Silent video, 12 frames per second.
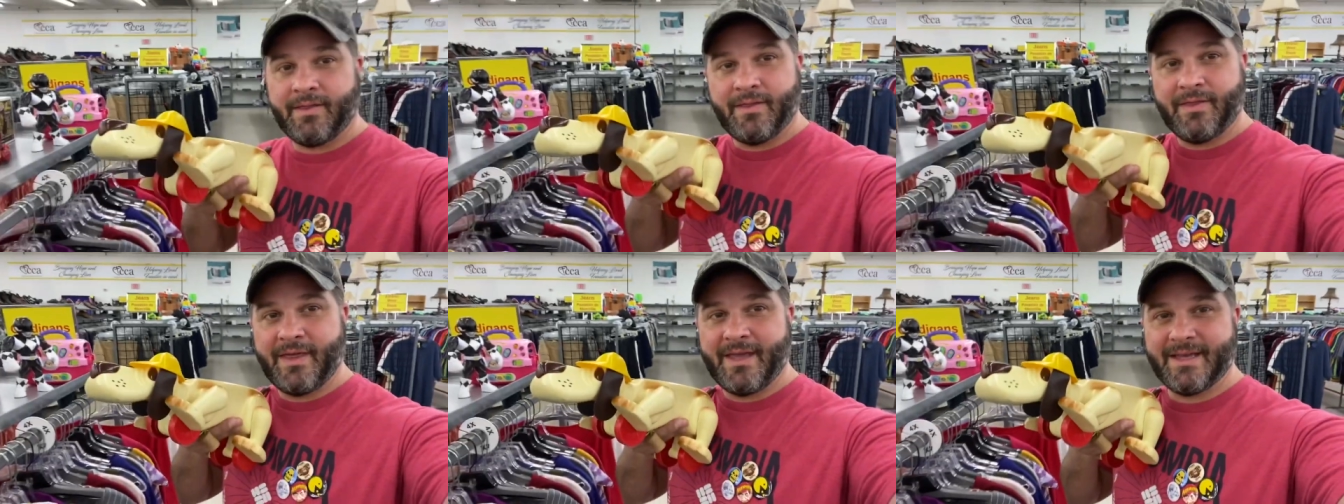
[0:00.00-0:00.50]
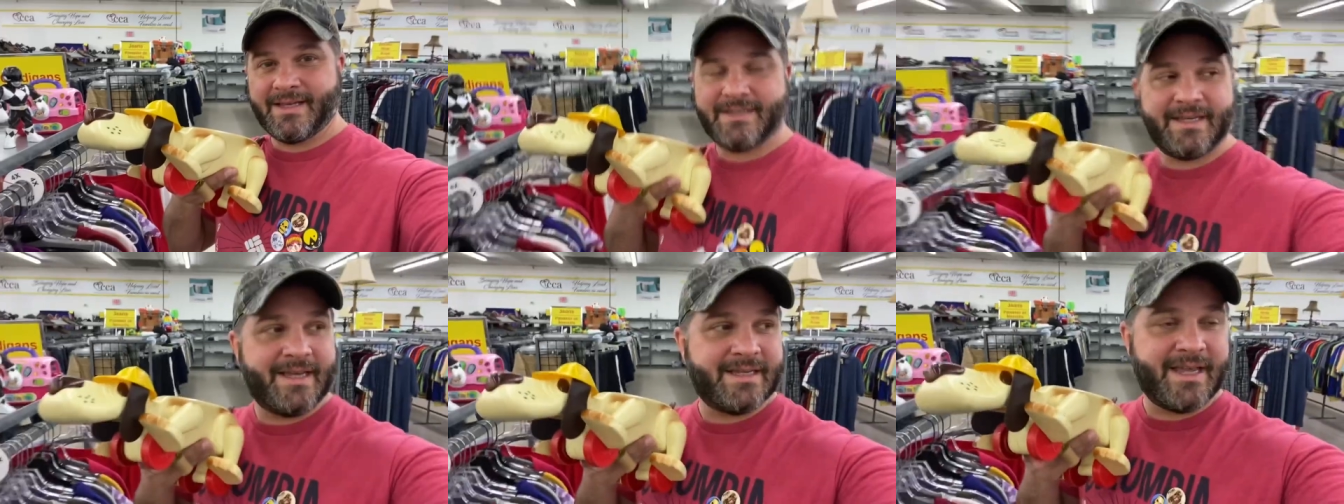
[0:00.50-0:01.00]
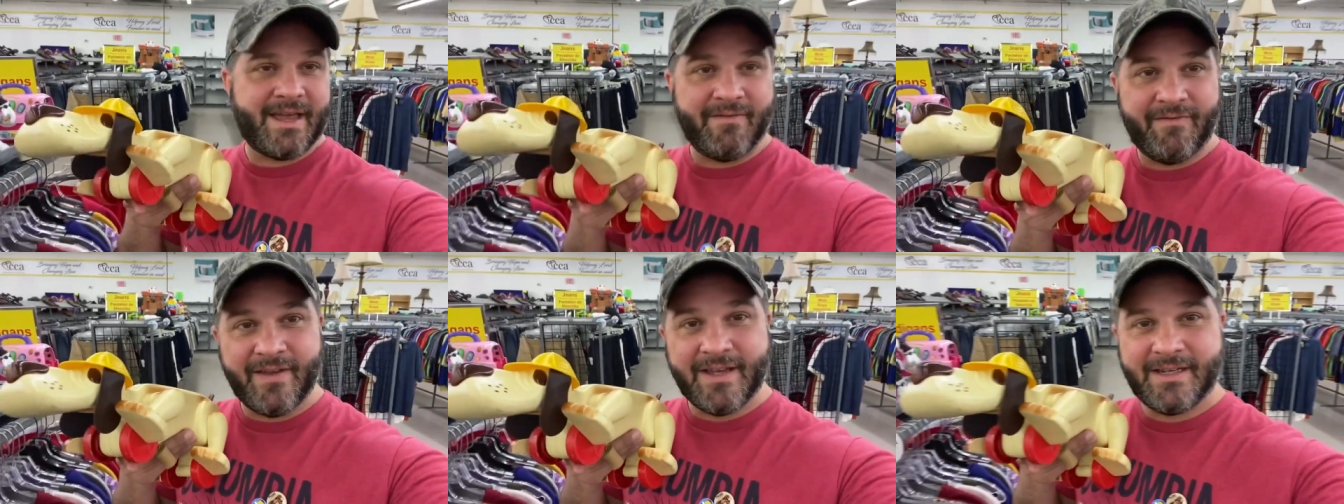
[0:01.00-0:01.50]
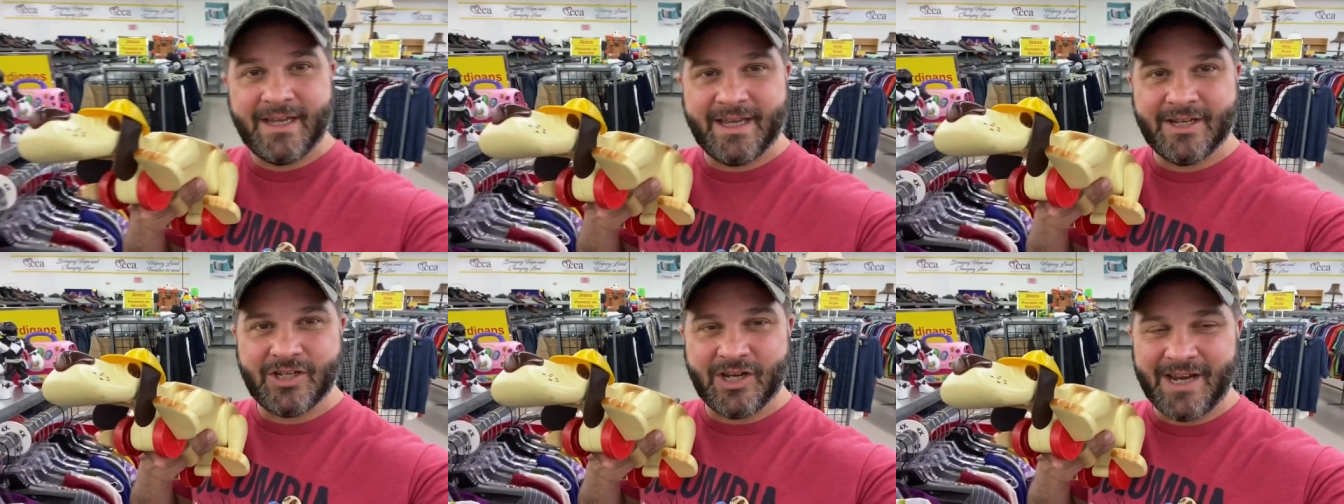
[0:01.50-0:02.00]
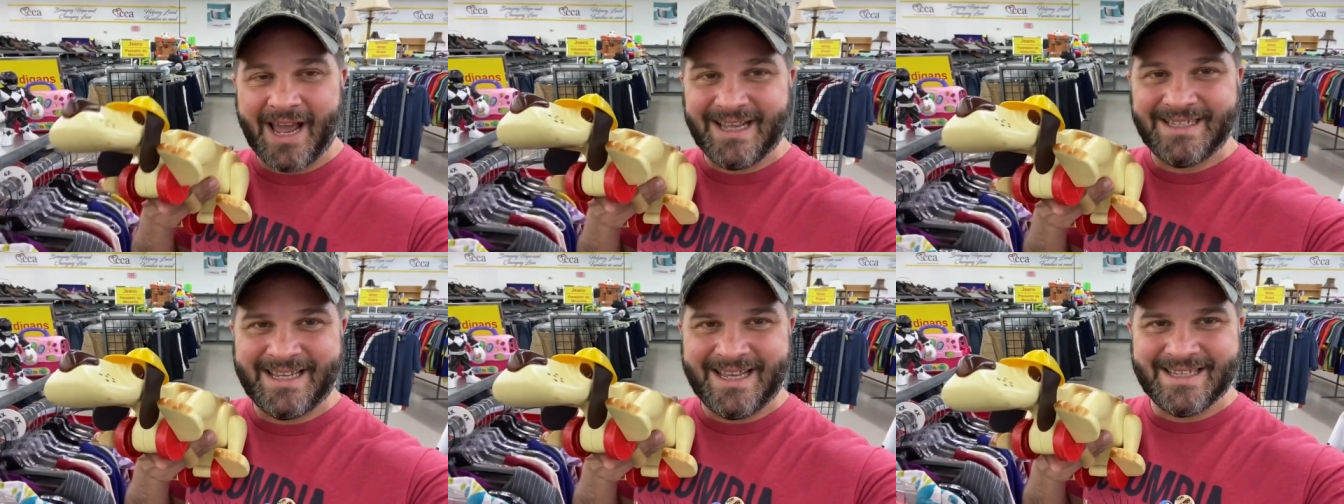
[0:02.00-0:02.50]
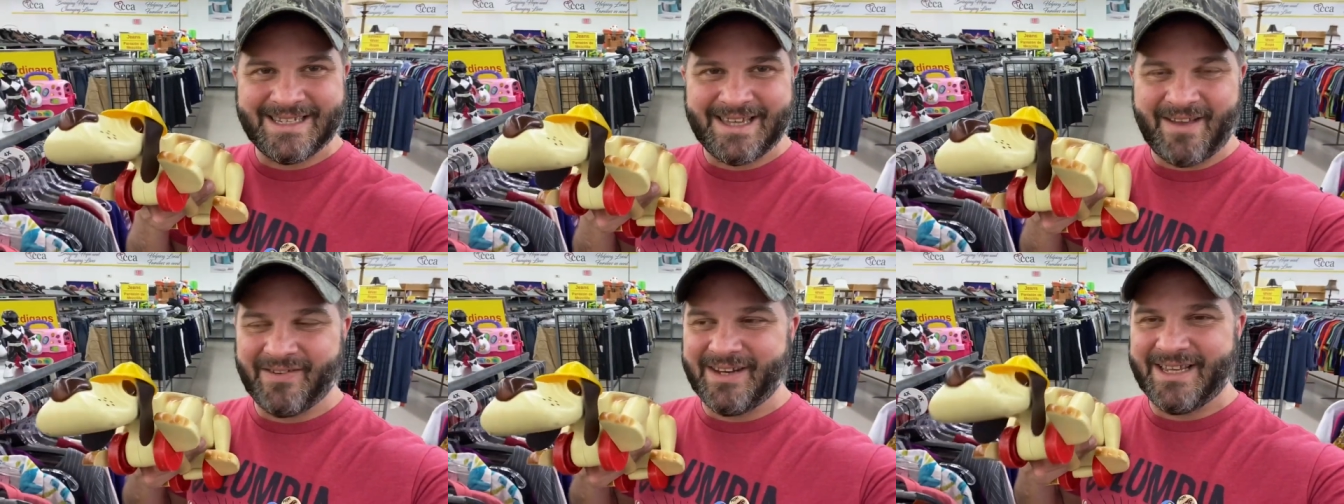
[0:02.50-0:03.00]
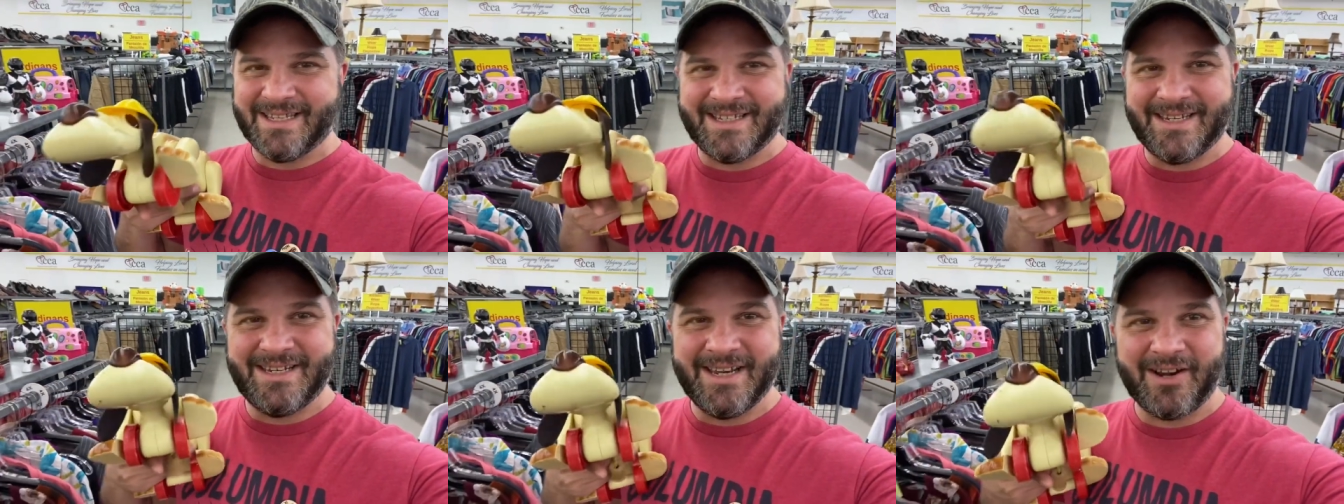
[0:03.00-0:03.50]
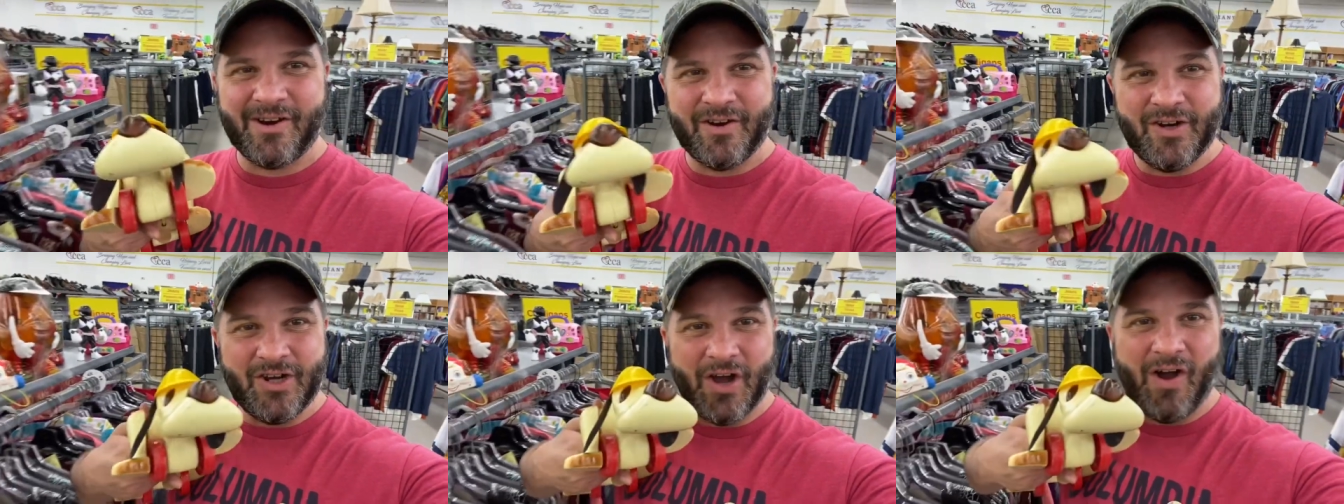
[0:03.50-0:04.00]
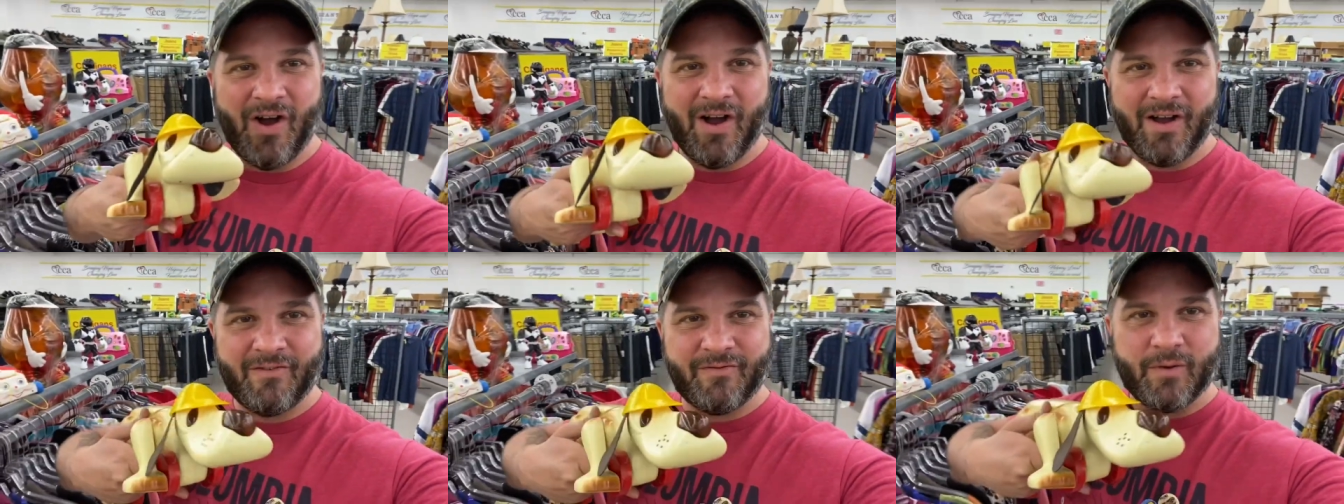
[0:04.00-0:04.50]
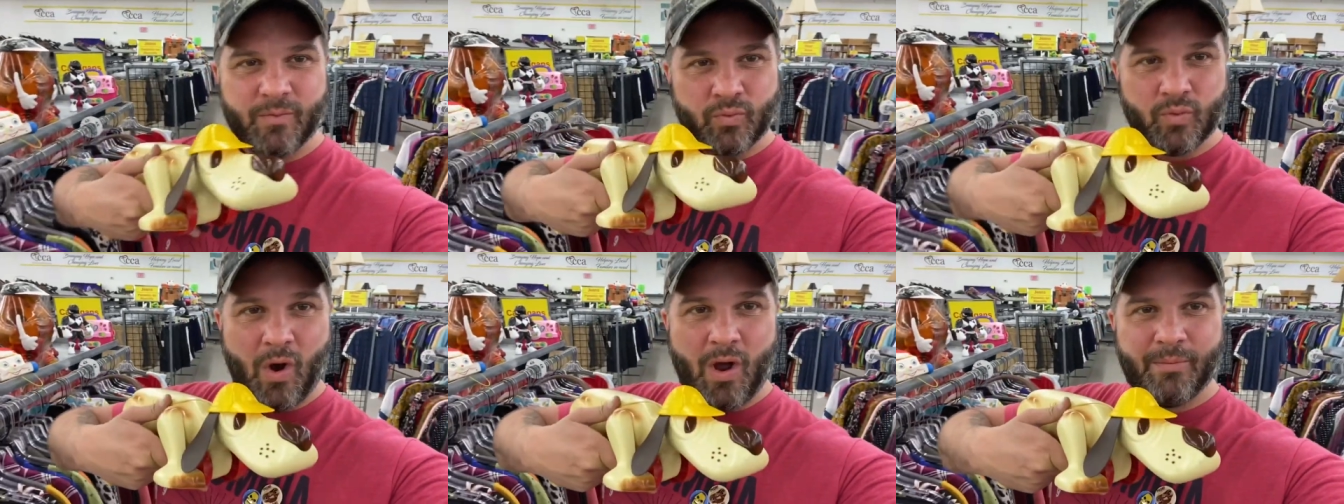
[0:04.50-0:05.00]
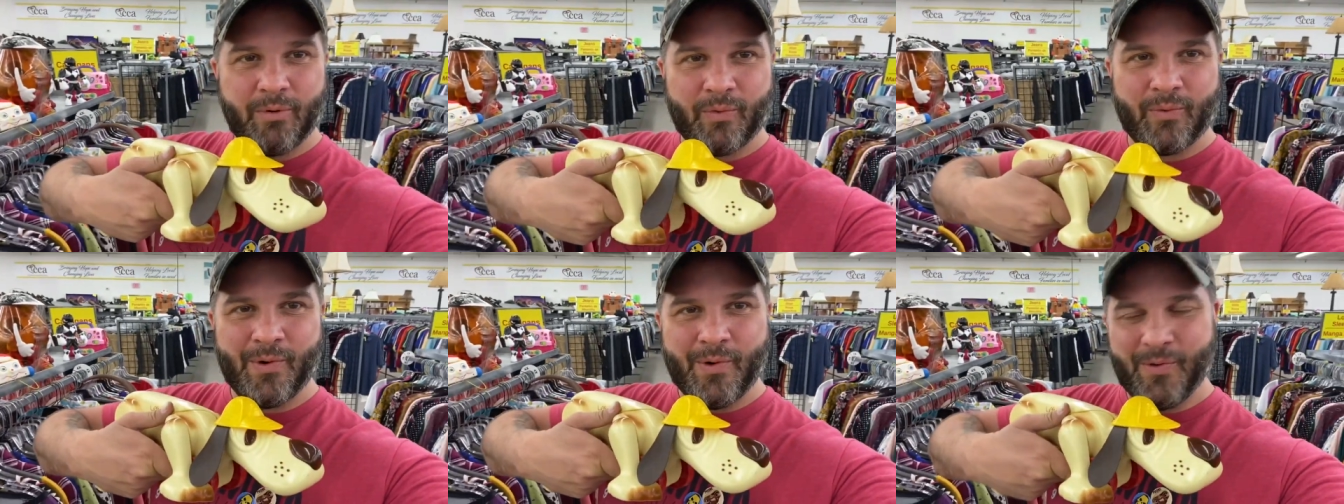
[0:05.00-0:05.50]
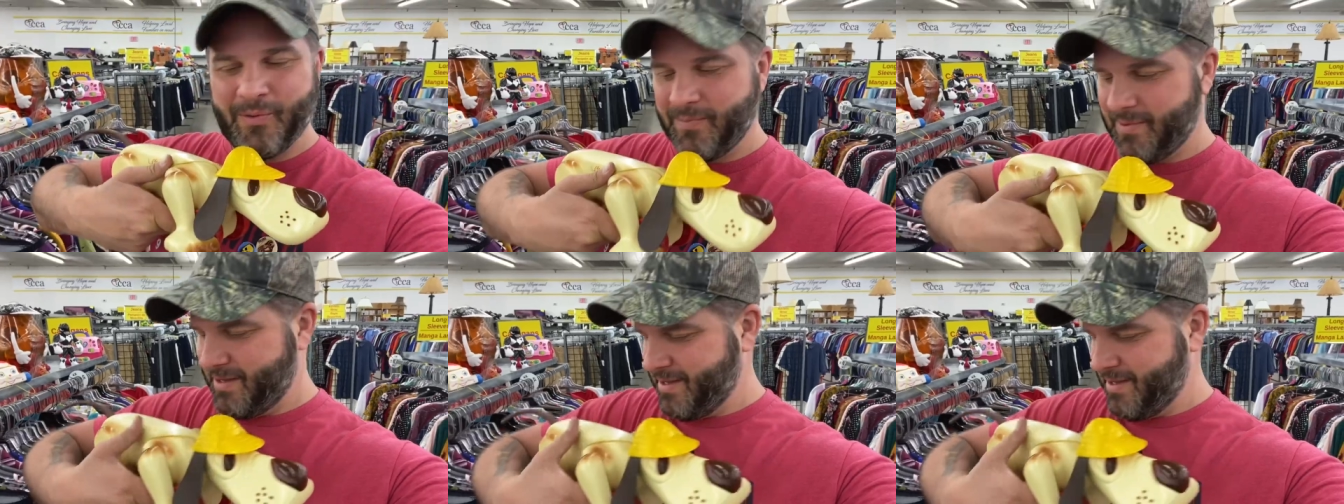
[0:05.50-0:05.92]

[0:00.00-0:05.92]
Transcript: this is a vintage 1970s digger dog from Romper Room